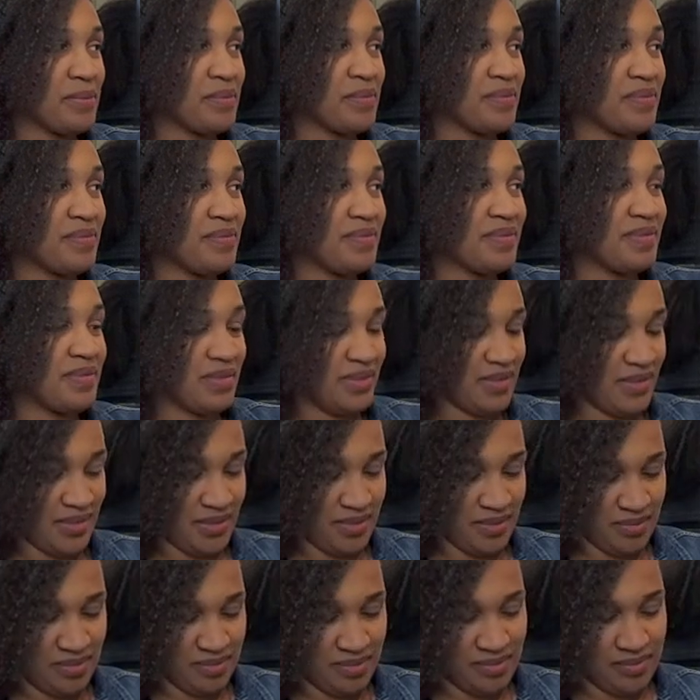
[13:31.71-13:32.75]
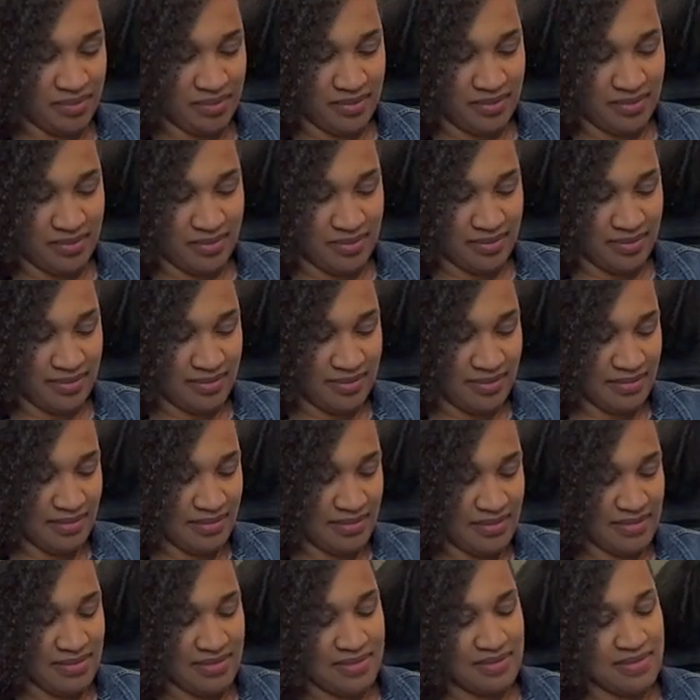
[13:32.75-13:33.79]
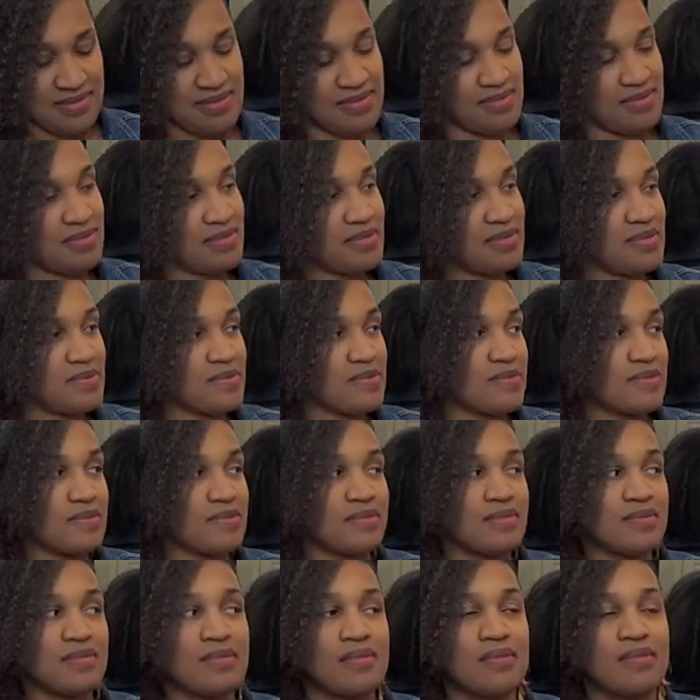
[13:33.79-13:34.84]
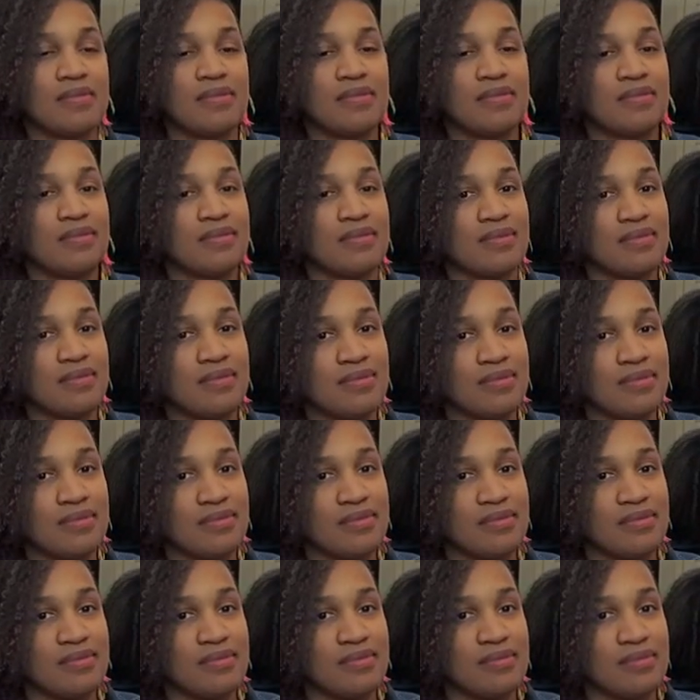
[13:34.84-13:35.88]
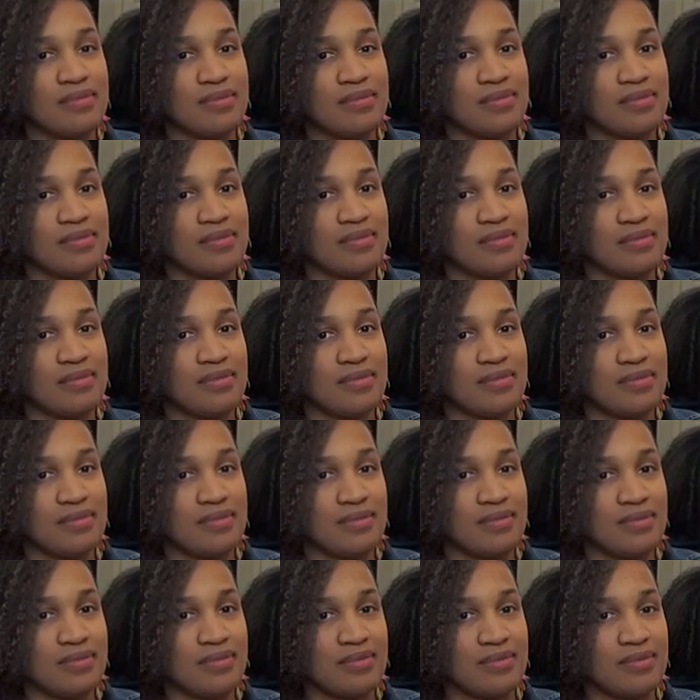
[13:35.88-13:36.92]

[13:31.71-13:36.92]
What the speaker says: [no speech]